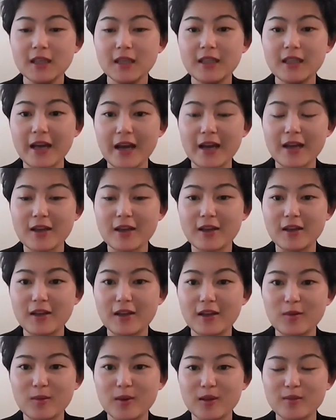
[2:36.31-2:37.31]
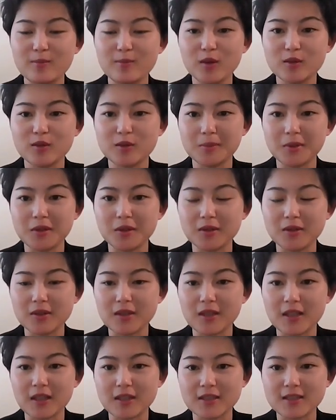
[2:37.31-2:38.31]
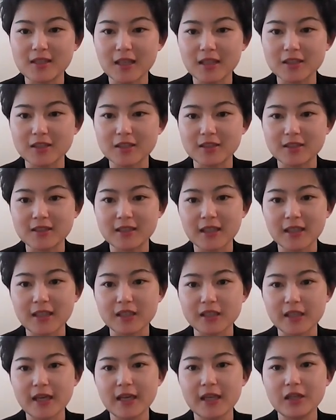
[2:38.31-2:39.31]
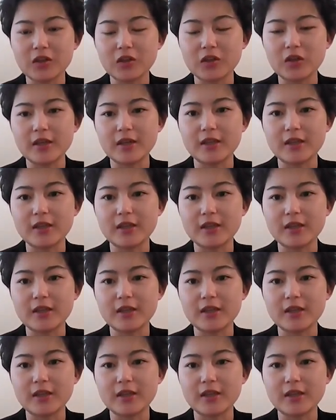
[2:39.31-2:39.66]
that with multiple sections singing together